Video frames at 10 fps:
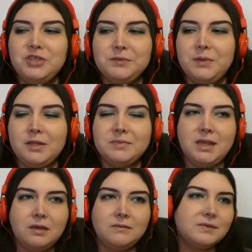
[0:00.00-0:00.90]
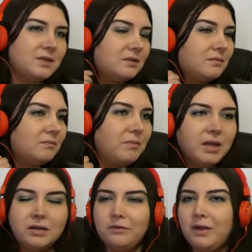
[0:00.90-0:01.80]
just be themselves and
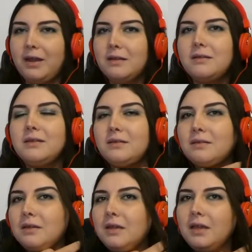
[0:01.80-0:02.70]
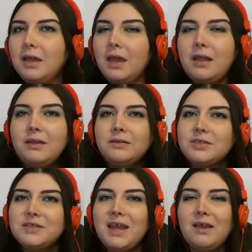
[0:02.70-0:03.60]
mucking around and and
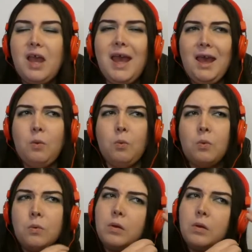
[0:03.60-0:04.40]
just, ow,